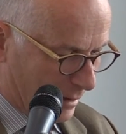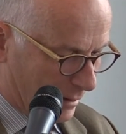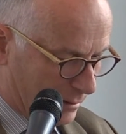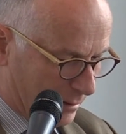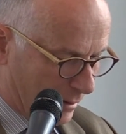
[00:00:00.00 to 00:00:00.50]

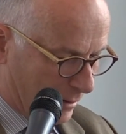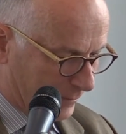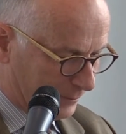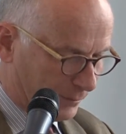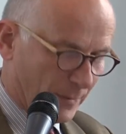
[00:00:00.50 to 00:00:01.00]
that
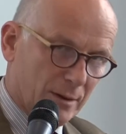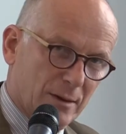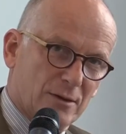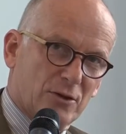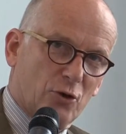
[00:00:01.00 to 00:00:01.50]

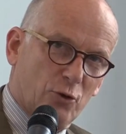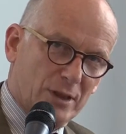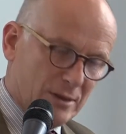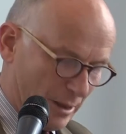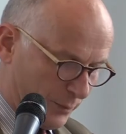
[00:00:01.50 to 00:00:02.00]
this is a good
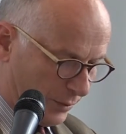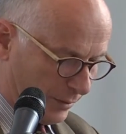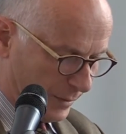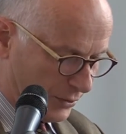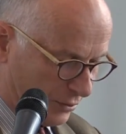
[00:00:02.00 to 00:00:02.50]

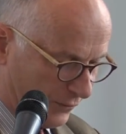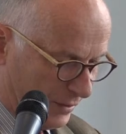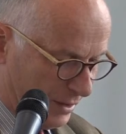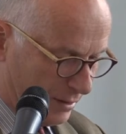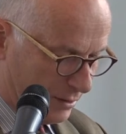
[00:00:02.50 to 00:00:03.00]
example, sort of
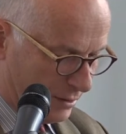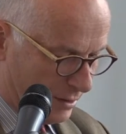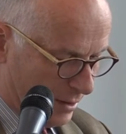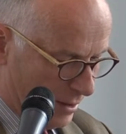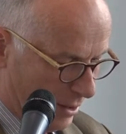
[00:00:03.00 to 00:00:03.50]
needed,
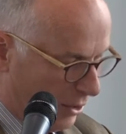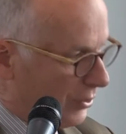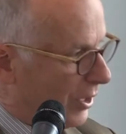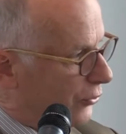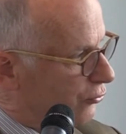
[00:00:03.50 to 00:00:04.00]

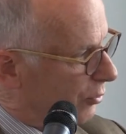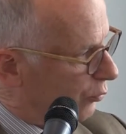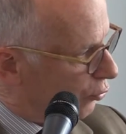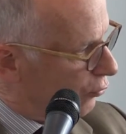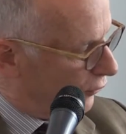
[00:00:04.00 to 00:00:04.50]
on how to
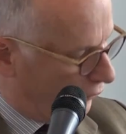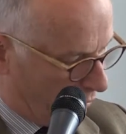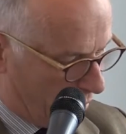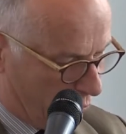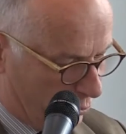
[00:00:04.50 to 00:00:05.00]
improve
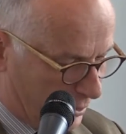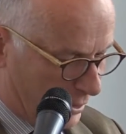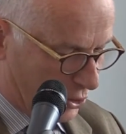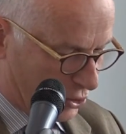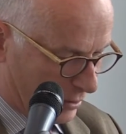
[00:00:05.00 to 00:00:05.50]

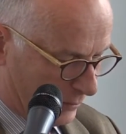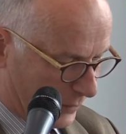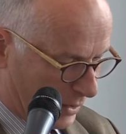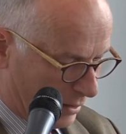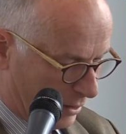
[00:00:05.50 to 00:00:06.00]

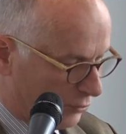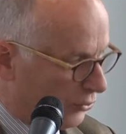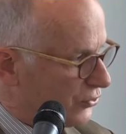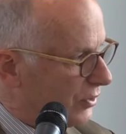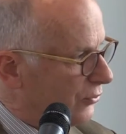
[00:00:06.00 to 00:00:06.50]
coordination
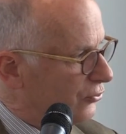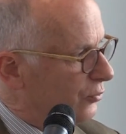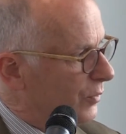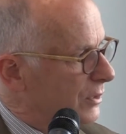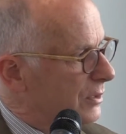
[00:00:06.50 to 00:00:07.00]
across the
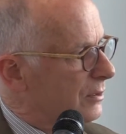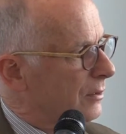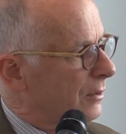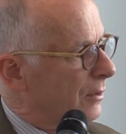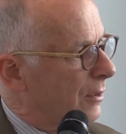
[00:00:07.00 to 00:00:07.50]
instruments.
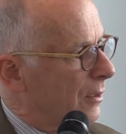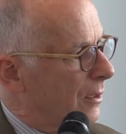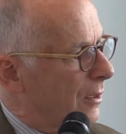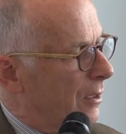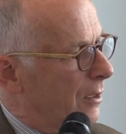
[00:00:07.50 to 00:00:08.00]

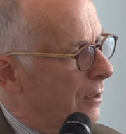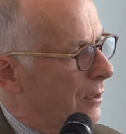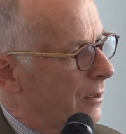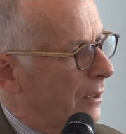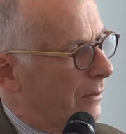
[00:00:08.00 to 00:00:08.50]

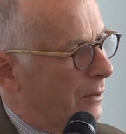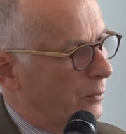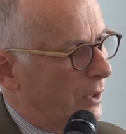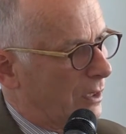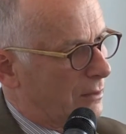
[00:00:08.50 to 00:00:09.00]
I
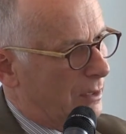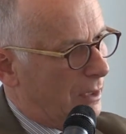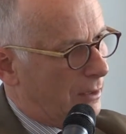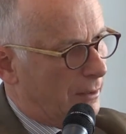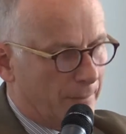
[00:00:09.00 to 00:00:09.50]
think we can take